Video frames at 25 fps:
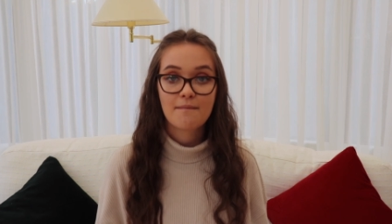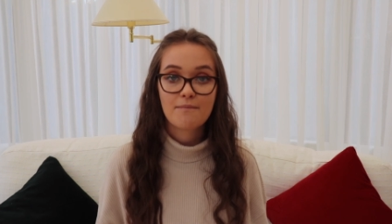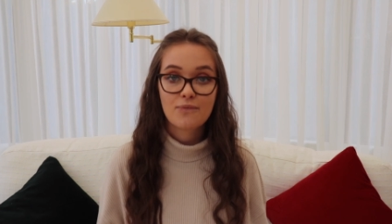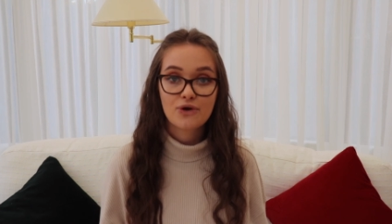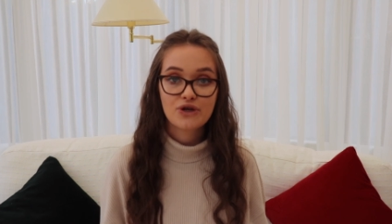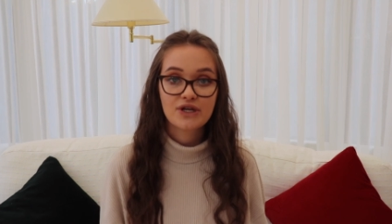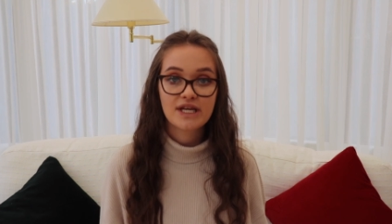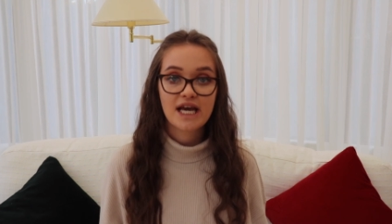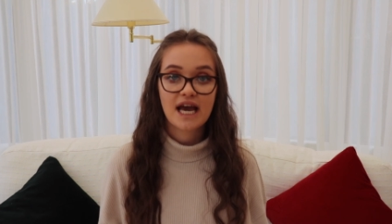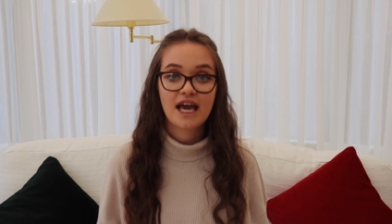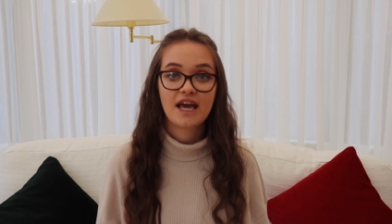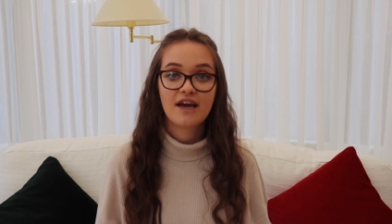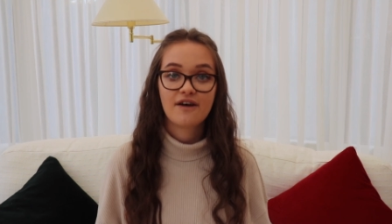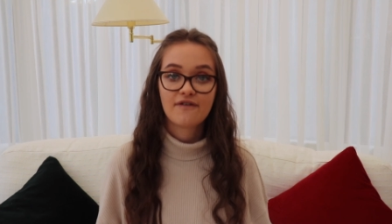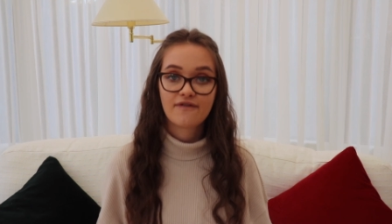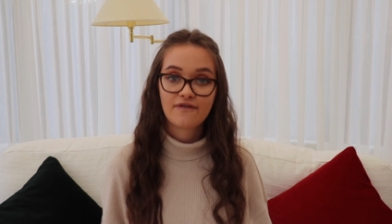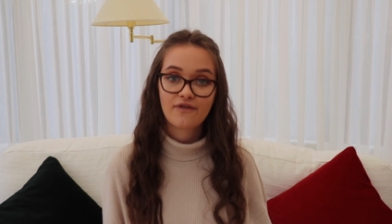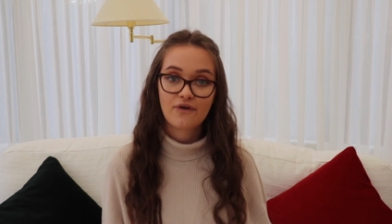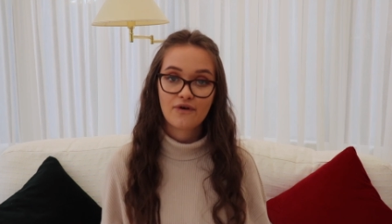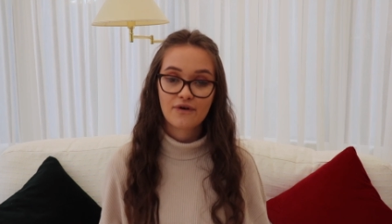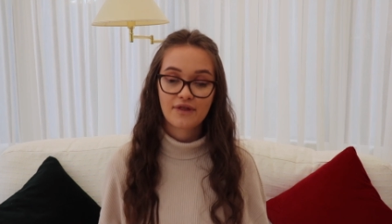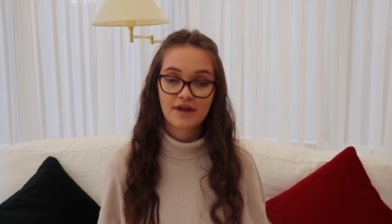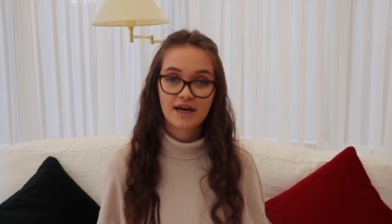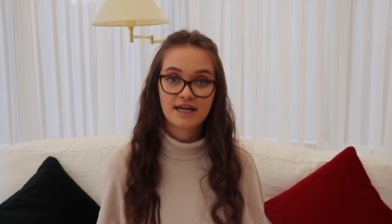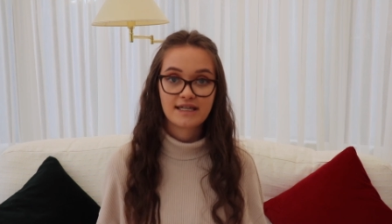Monday,
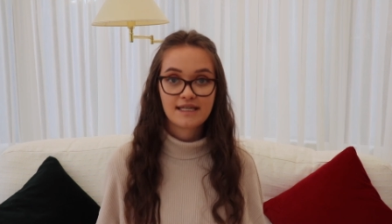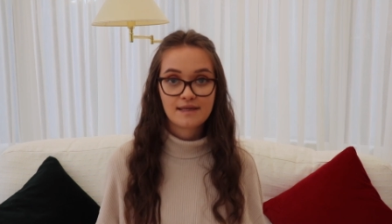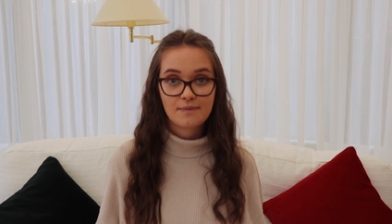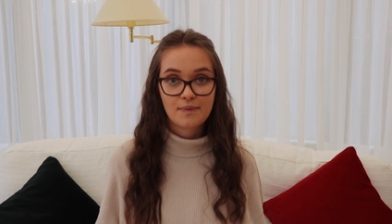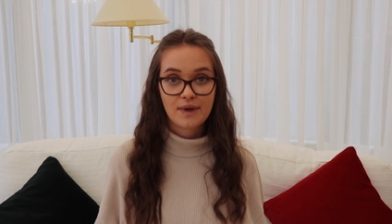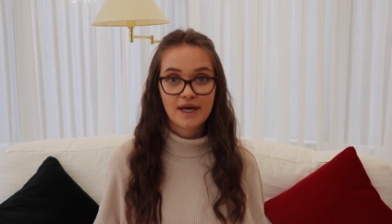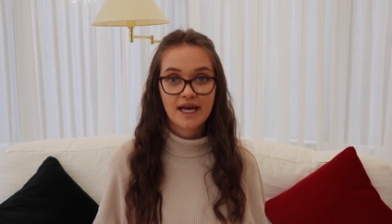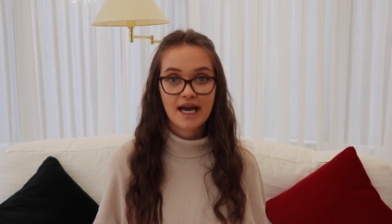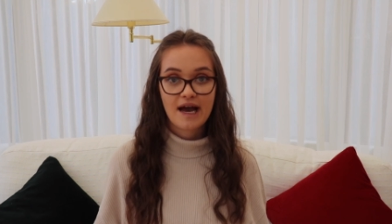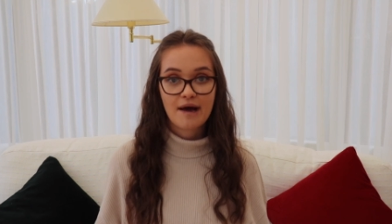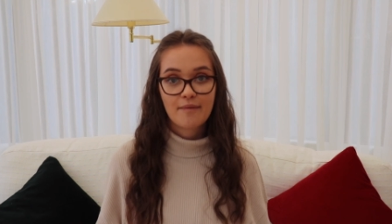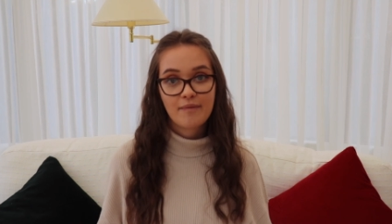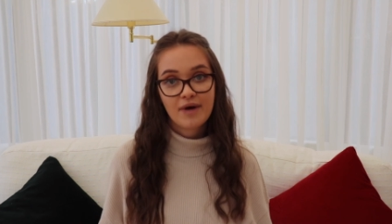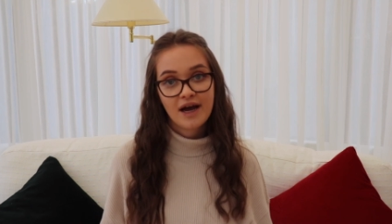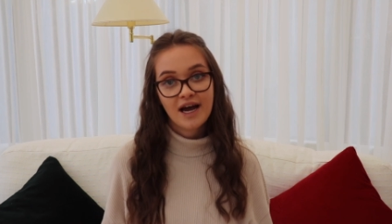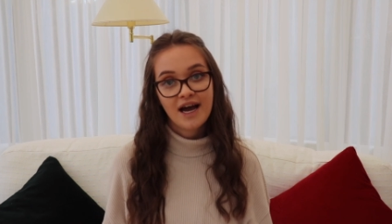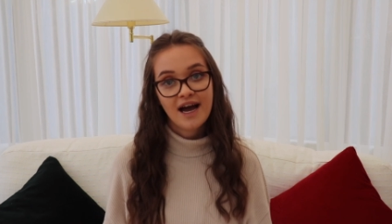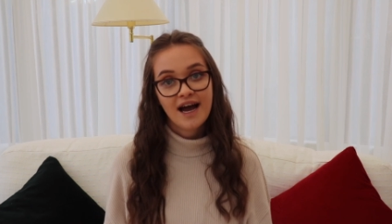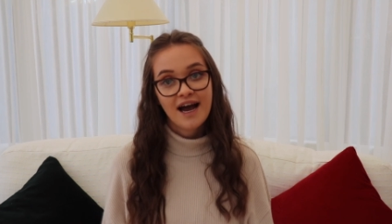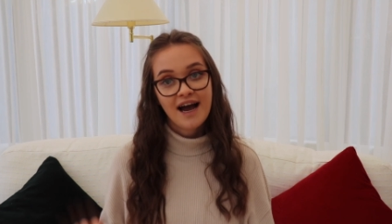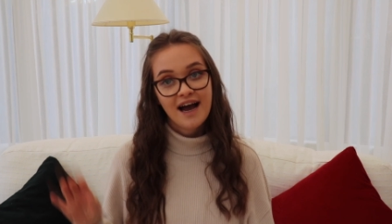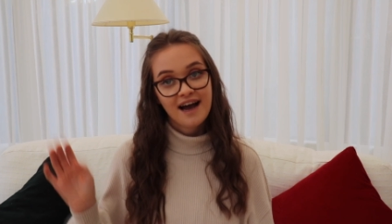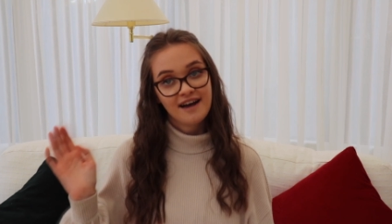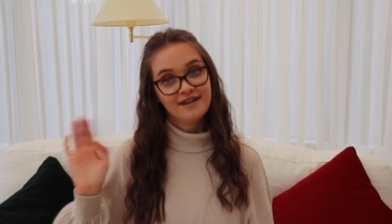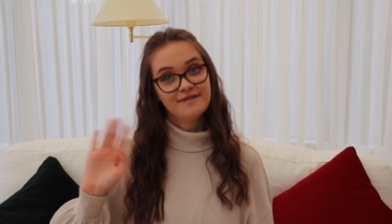4.30pm.
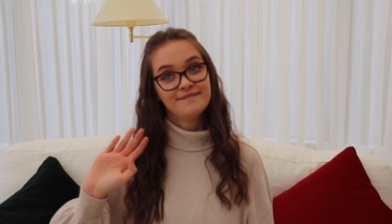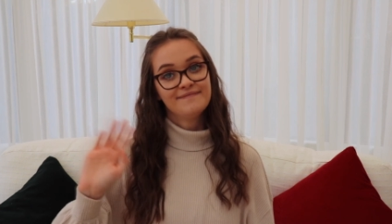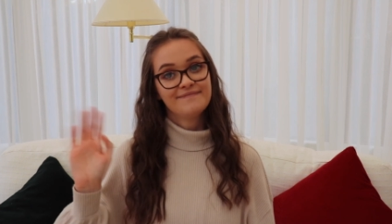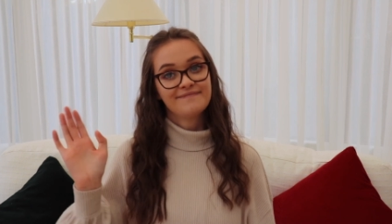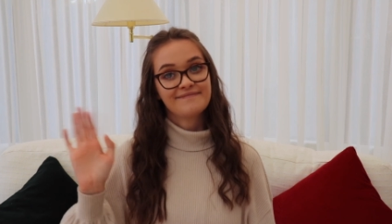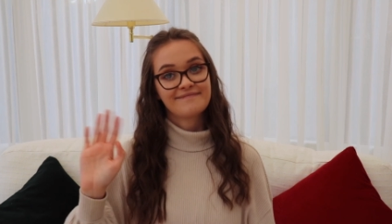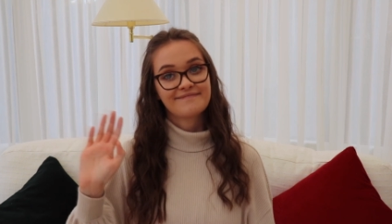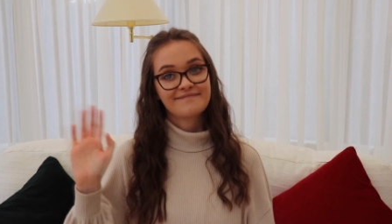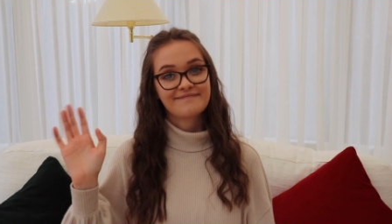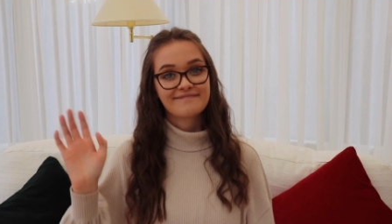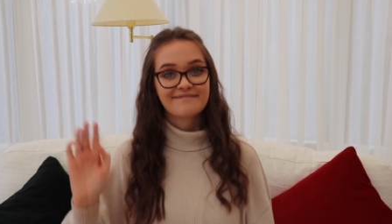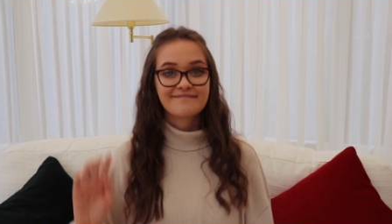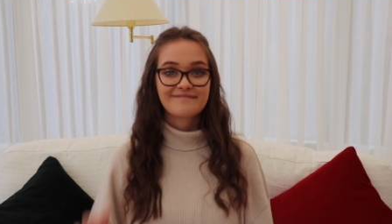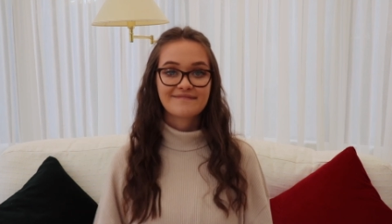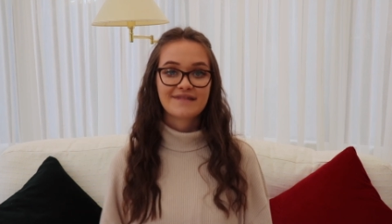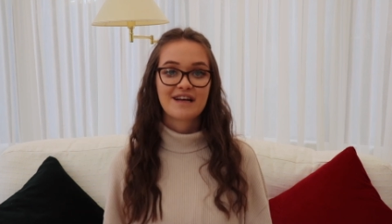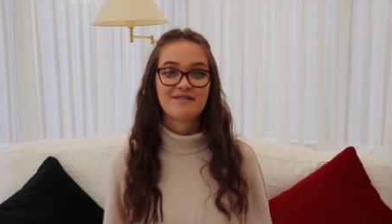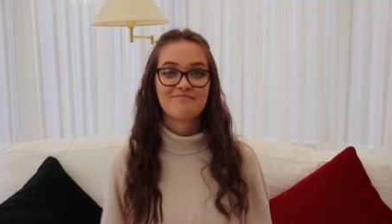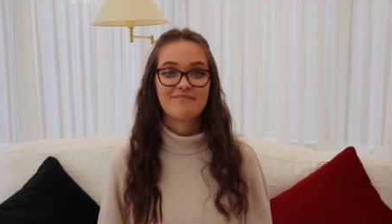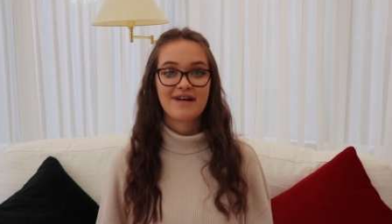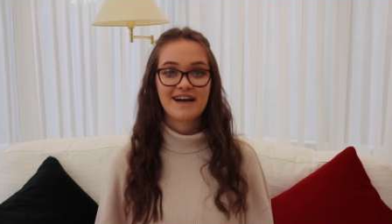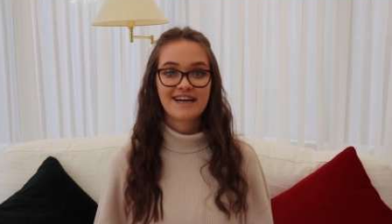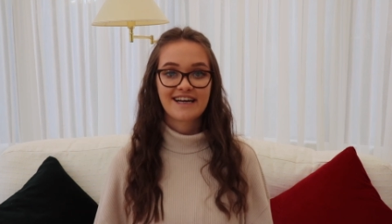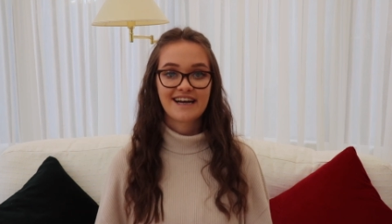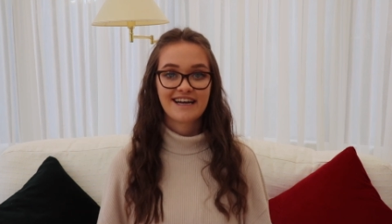
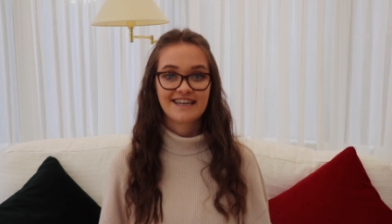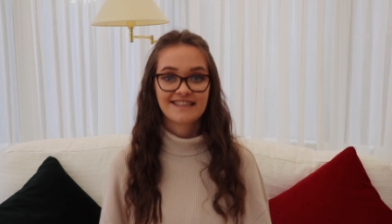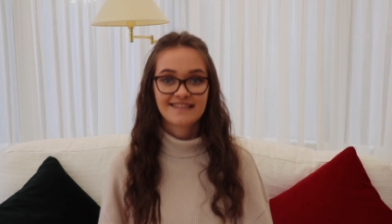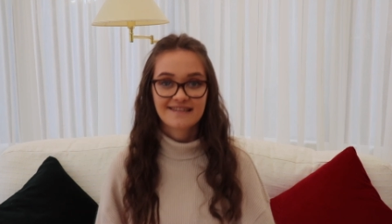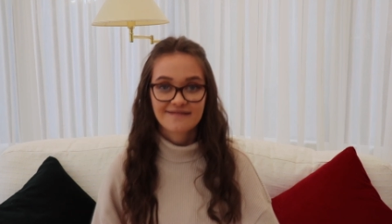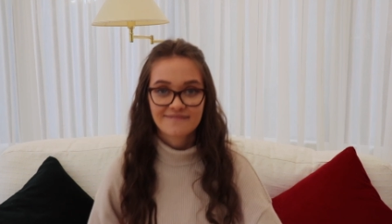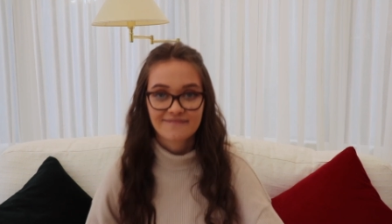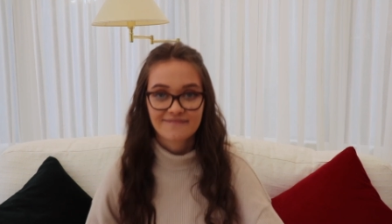Bye guys.